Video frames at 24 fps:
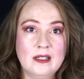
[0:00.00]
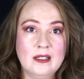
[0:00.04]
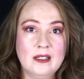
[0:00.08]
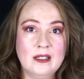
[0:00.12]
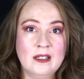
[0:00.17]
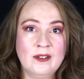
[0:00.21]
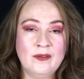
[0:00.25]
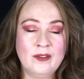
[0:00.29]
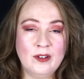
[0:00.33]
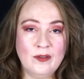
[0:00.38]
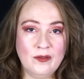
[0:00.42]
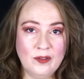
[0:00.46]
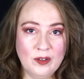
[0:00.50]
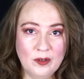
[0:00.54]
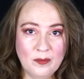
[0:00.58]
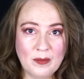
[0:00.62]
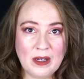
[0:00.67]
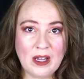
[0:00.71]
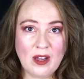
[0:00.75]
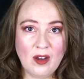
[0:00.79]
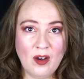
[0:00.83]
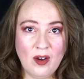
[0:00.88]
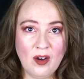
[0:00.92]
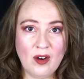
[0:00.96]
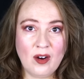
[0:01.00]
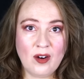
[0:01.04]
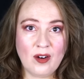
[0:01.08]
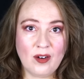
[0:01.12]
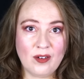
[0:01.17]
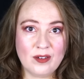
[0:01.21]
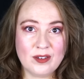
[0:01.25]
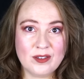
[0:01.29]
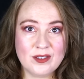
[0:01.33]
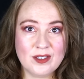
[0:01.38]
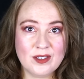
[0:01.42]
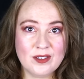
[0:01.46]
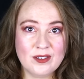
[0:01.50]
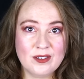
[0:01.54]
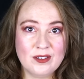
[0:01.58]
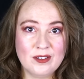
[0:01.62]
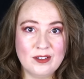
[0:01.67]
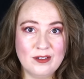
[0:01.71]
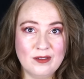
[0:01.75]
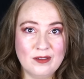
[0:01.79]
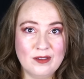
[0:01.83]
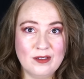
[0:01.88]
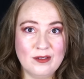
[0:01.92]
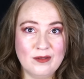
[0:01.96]
If you feel my heart,
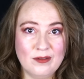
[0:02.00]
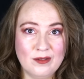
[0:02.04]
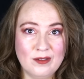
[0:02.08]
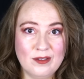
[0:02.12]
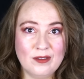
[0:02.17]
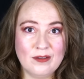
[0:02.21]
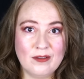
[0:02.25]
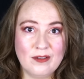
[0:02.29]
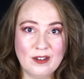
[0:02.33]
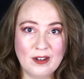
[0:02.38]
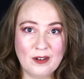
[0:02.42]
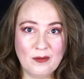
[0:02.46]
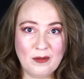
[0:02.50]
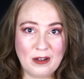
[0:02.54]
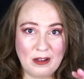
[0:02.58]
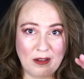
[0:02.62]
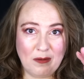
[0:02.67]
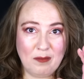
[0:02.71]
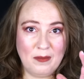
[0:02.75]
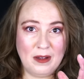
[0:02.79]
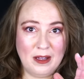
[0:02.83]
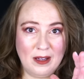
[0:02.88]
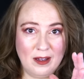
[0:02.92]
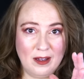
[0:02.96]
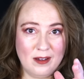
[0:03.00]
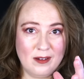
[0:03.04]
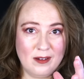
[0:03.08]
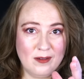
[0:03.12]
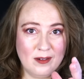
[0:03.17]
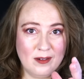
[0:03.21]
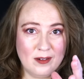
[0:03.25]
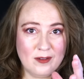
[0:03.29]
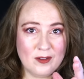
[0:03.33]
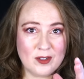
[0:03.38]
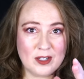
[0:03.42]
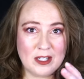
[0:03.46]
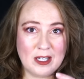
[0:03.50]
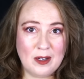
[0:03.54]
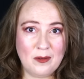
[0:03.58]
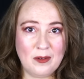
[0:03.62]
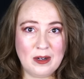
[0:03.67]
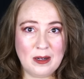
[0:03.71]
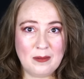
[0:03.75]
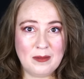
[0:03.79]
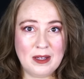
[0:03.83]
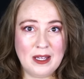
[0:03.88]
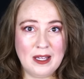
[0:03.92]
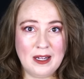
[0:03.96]
you, you, you're there with me, you understand what
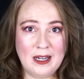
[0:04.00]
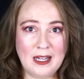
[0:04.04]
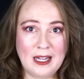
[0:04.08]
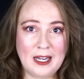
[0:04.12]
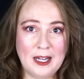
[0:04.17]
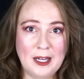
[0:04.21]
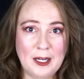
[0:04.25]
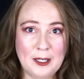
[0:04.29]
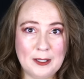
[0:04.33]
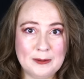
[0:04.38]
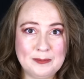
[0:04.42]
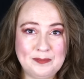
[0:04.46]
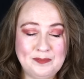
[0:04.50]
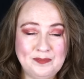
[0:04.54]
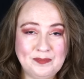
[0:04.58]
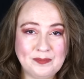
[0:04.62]
I'm getting at here.